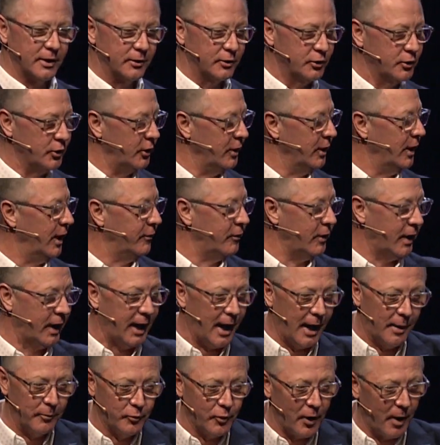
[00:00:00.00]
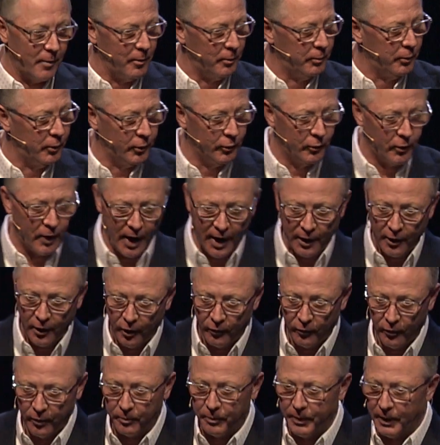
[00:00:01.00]
and sure enough, a cab driver pulled right
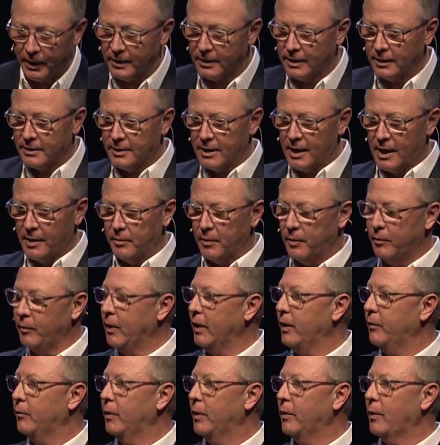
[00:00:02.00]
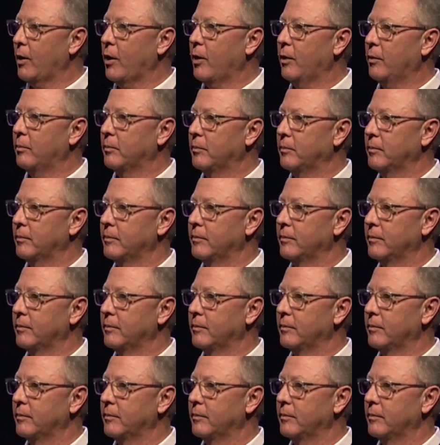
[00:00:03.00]
over, picked us up, and we went home.